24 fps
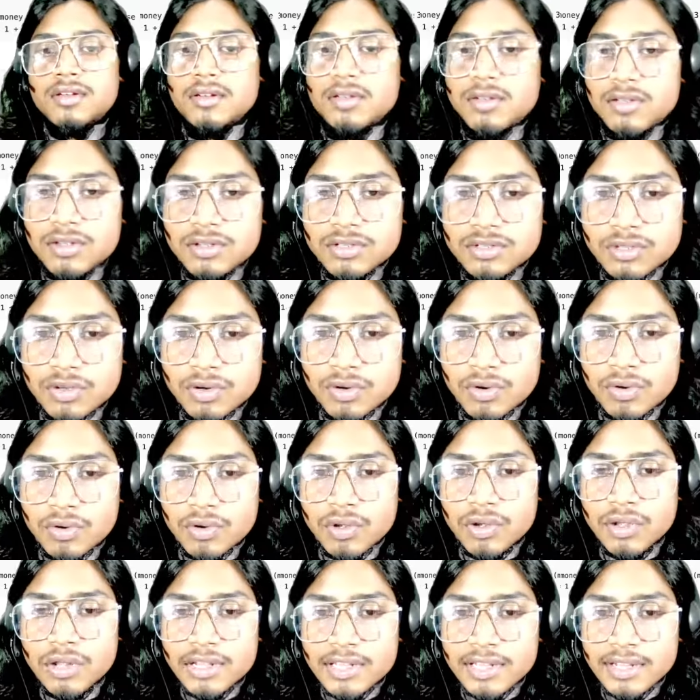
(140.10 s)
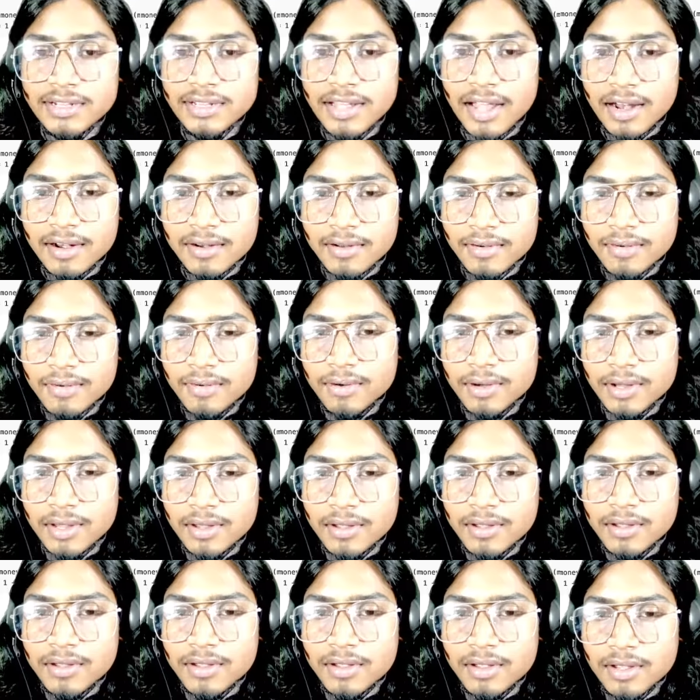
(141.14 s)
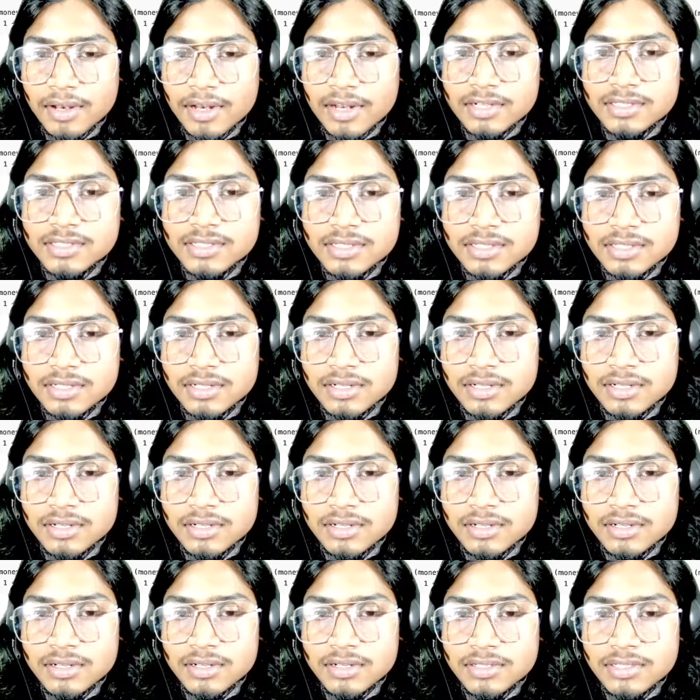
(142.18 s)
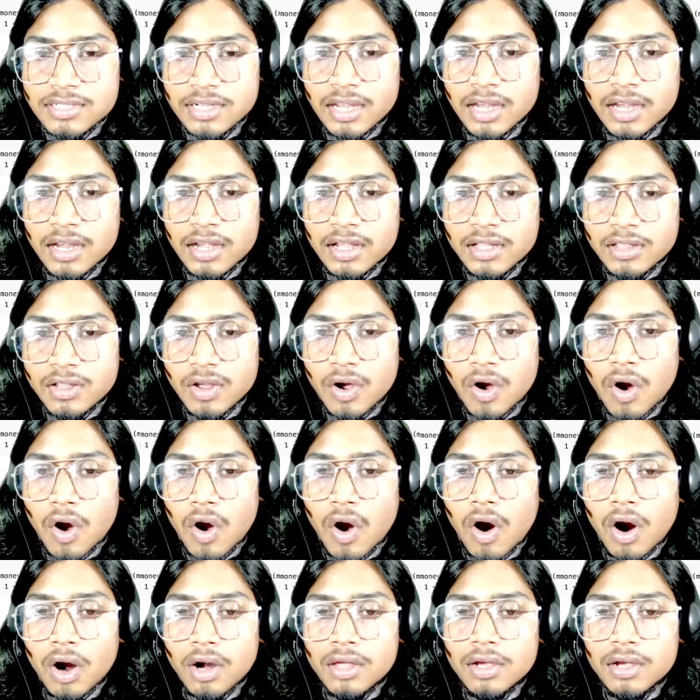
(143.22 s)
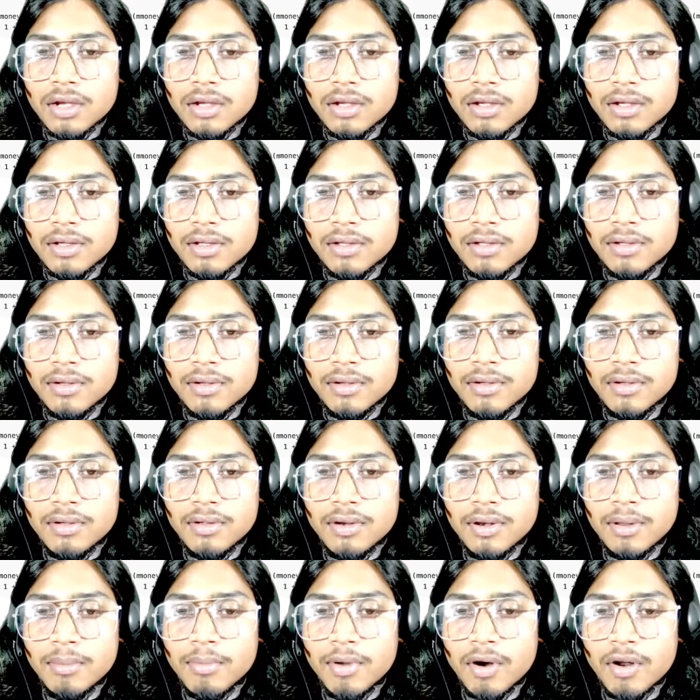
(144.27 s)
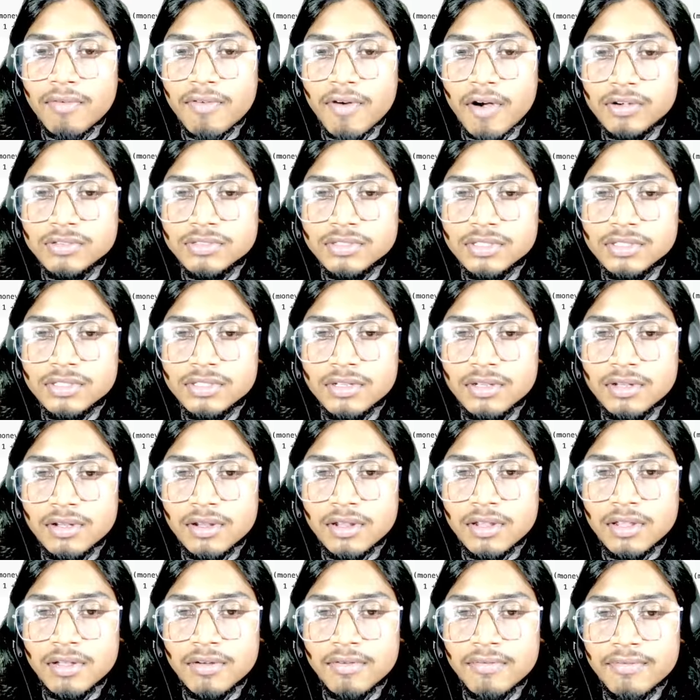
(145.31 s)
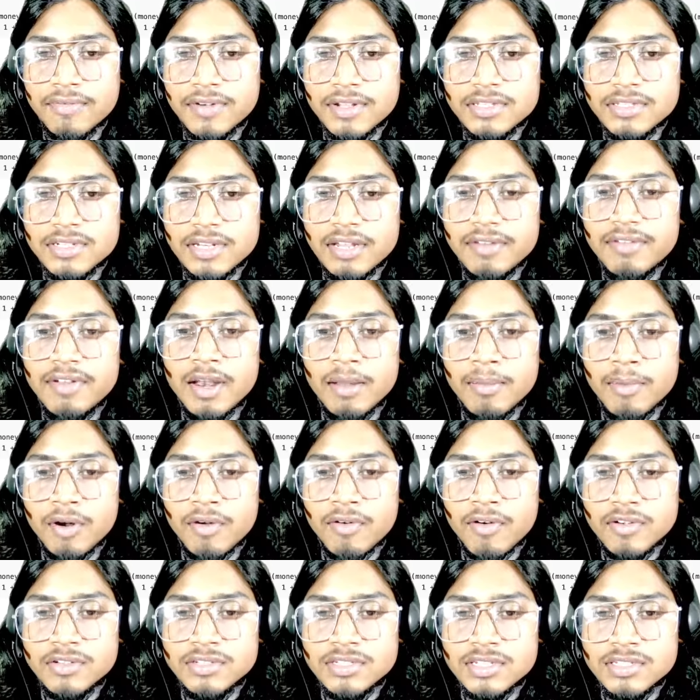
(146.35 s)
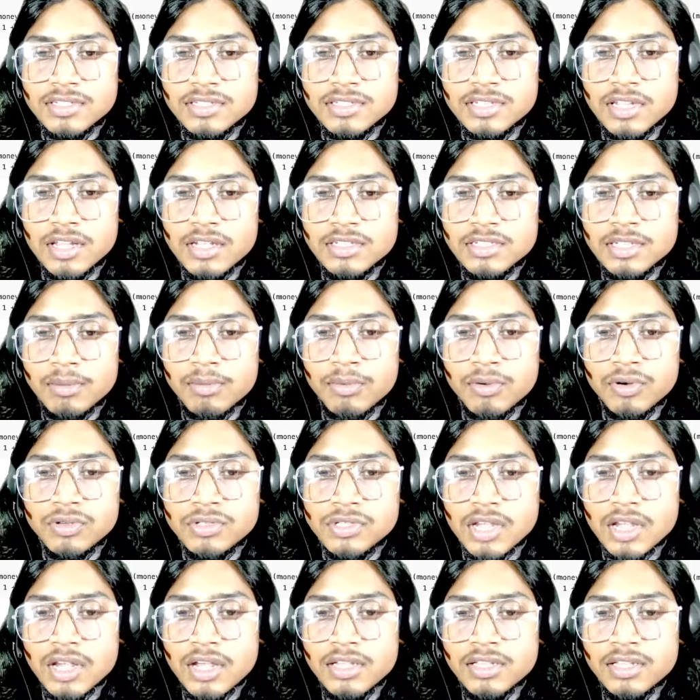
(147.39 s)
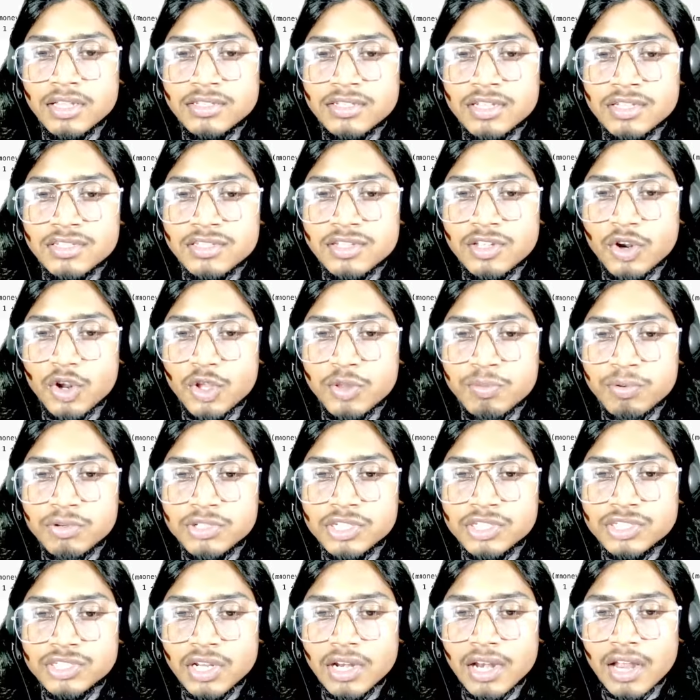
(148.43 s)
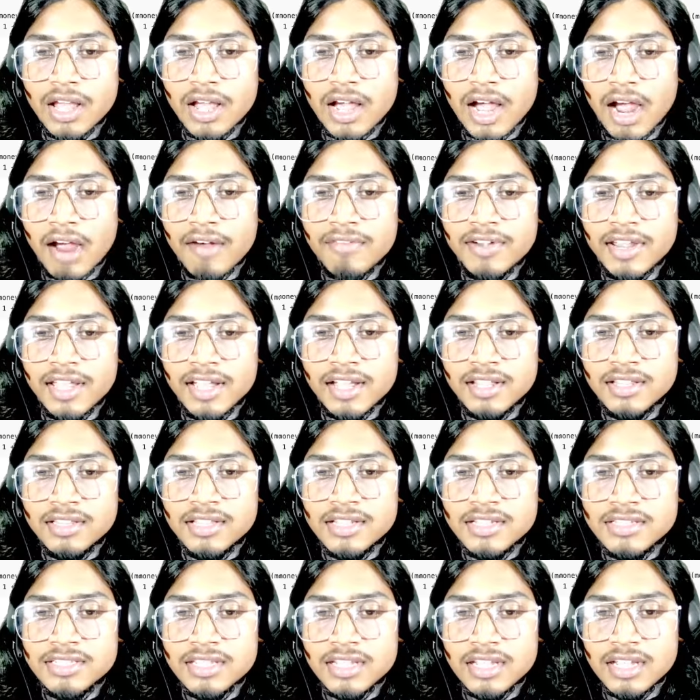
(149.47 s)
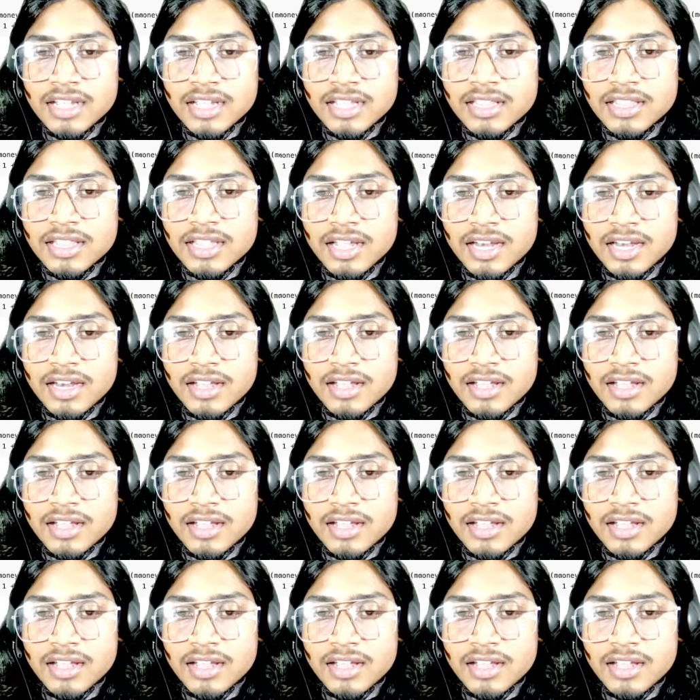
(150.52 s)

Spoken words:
So you'll think that, okay, let's take the odd number of houses, first even number of houses. Suppose this is 0th position, I have taken this, then